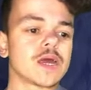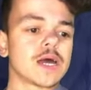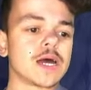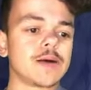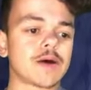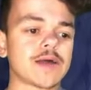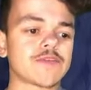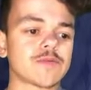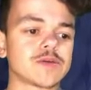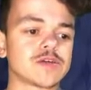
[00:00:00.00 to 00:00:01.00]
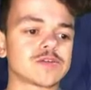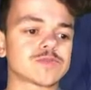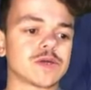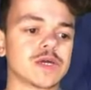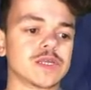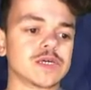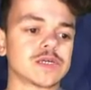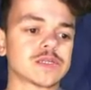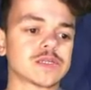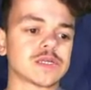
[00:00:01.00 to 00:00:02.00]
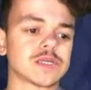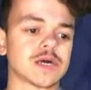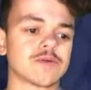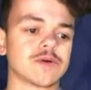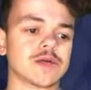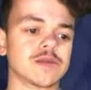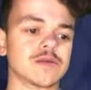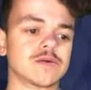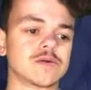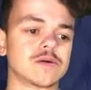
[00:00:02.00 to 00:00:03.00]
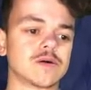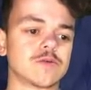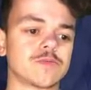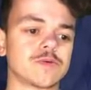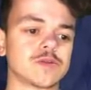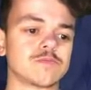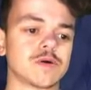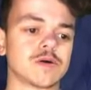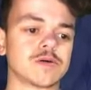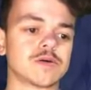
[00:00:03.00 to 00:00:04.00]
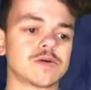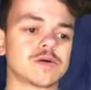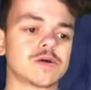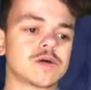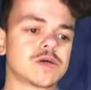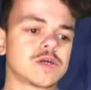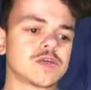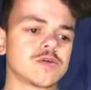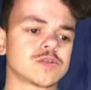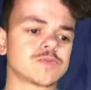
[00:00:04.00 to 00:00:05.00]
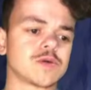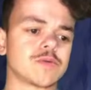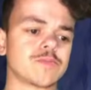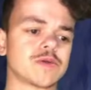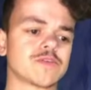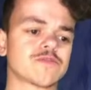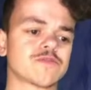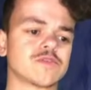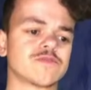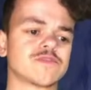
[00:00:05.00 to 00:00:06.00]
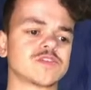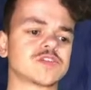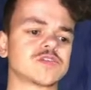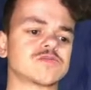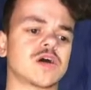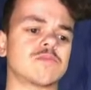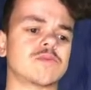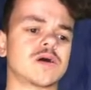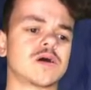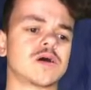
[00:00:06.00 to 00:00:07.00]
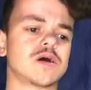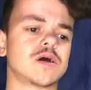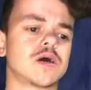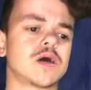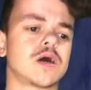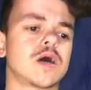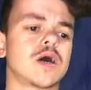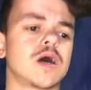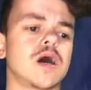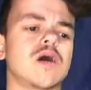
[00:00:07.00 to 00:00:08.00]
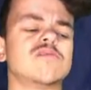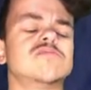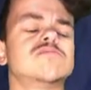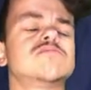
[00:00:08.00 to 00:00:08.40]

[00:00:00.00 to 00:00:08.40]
I have it on my USB and it did it that way. And opened my USB on my PS1 and nothing shows up. Oh.